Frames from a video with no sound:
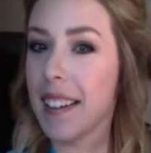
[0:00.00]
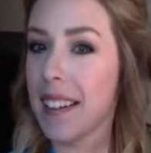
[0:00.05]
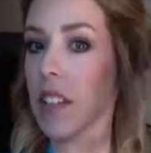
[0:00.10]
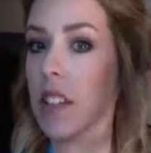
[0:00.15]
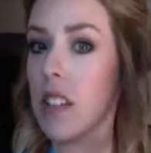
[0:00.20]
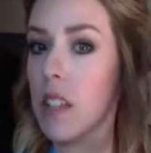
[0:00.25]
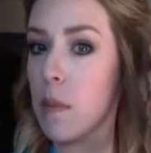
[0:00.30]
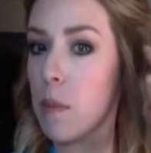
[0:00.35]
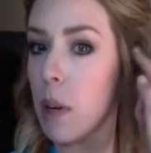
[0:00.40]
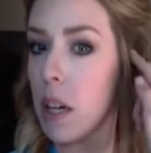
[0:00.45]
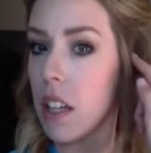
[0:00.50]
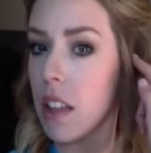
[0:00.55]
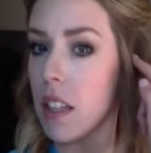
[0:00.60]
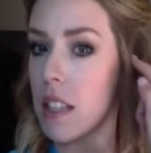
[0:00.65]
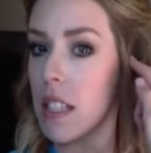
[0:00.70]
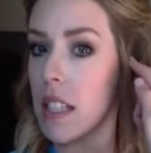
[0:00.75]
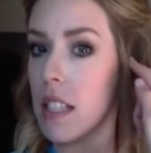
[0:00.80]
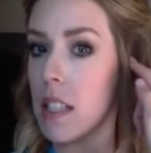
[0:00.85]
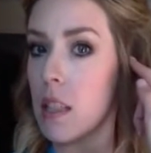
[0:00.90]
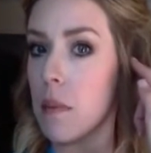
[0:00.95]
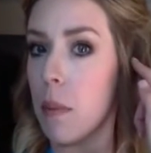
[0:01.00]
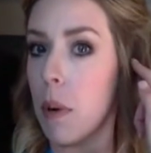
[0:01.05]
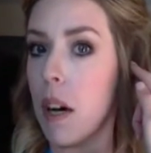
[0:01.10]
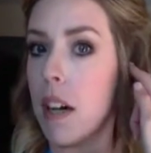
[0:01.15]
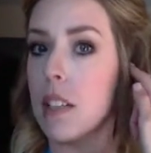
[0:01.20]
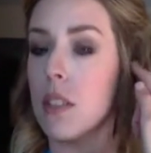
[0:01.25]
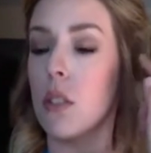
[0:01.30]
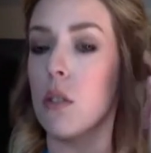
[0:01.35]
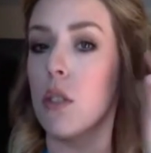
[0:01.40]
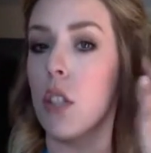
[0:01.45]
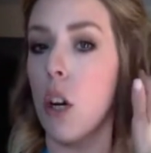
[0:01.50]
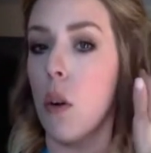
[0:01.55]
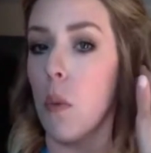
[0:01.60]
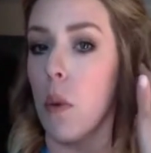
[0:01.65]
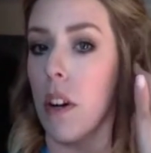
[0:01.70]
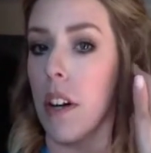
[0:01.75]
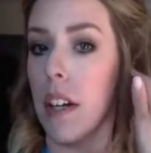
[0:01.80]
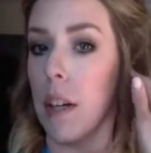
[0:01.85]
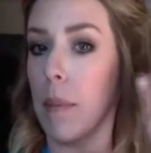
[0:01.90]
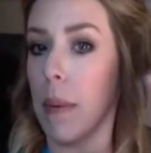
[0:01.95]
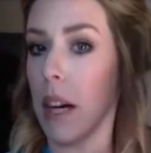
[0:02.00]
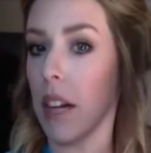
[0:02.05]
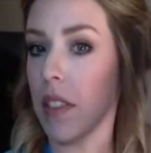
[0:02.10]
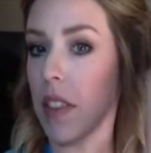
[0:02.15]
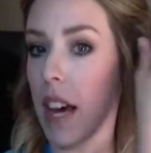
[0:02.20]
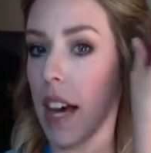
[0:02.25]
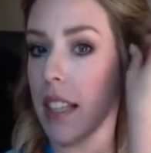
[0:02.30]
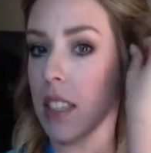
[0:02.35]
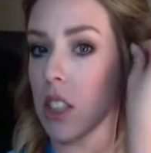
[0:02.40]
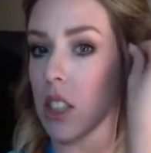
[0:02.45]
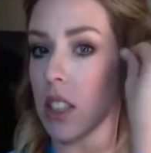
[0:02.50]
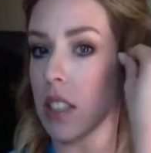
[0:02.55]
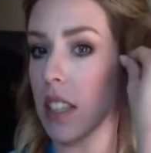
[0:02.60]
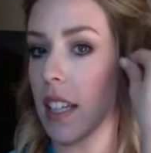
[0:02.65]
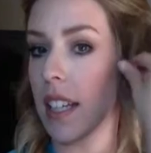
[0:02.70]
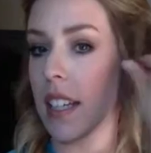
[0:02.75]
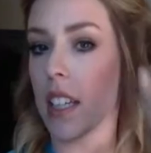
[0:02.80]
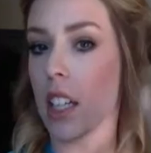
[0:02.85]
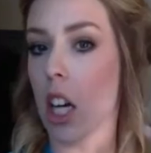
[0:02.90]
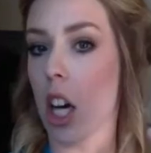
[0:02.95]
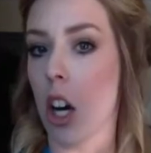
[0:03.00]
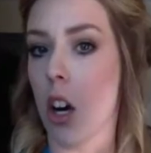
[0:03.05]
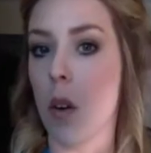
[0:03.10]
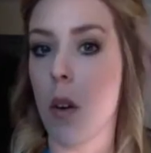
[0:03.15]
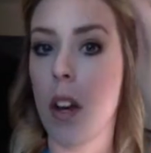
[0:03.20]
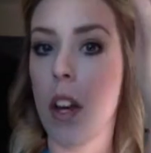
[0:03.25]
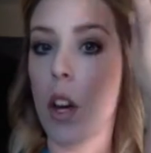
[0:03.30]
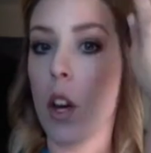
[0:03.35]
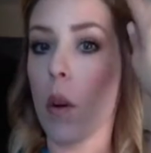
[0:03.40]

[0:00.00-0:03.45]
This is part of the teased part, so don't worry about that. Just let it go.